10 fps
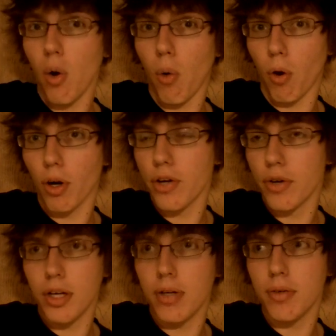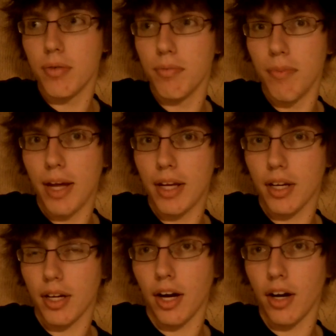Or you can make a
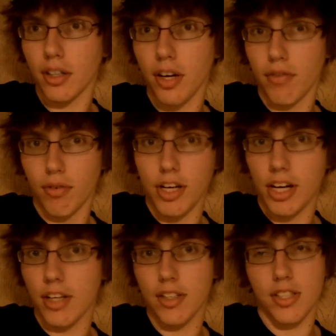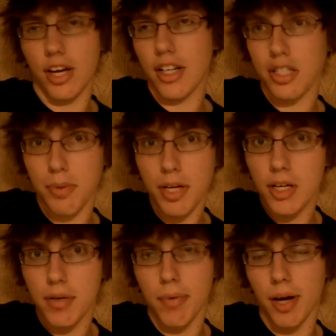character have ridiculously high
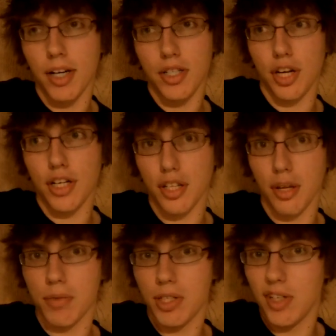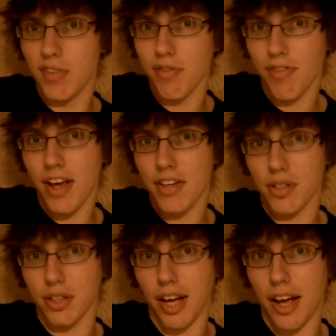speed by changing them to an even faster
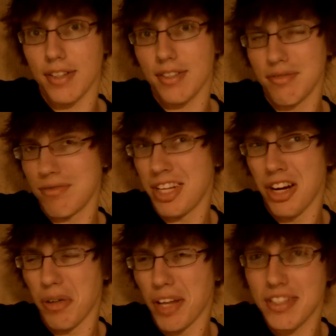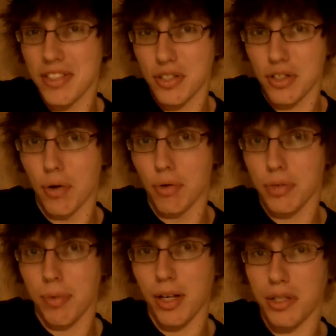class, and that's just always a
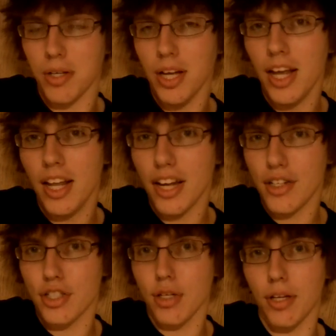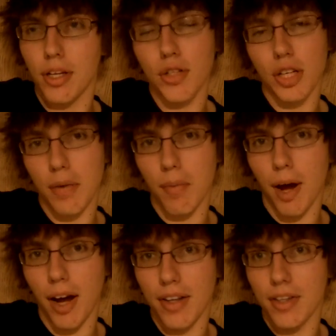positive. That's just something you should keep in
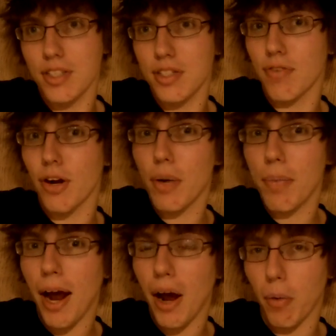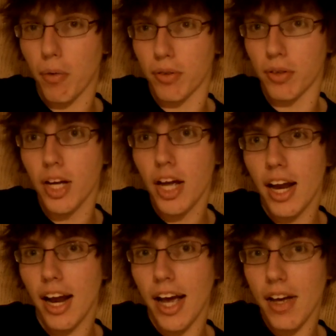mind. Now, this is very powerful,
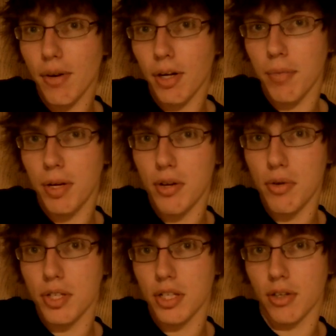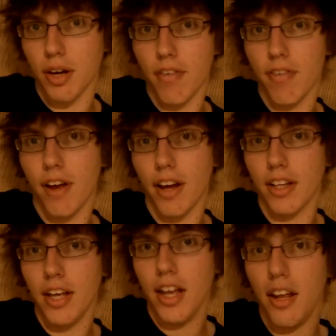and I highly recommend using it to great
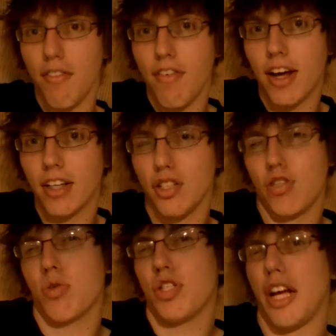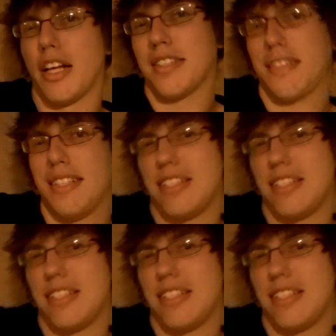effect. In fact, switch hands.